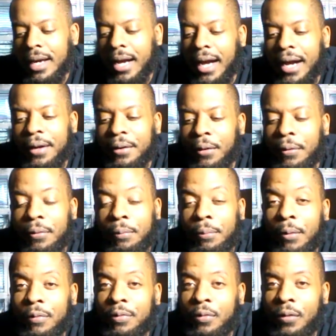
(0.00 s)
I don't know.
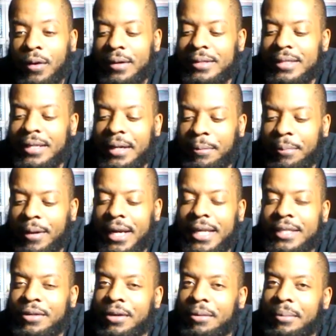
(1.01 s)
Both the Royals and the
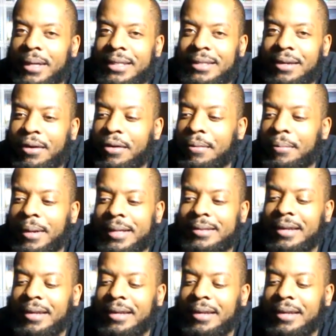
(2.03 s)
Breds are in my are in my